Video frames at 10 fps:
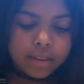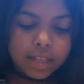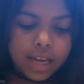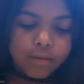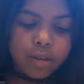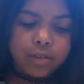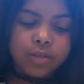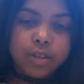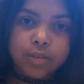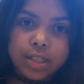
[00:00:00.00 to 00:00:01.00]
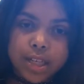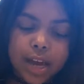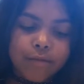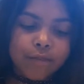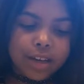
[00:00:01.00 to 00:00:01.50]
And what you do is
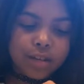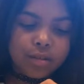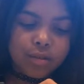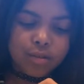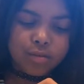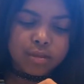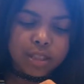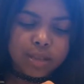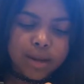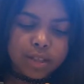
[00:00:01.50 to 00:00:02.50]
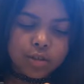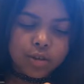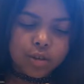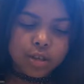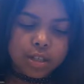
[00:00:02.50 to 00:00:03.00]
kind of like a little dispenser.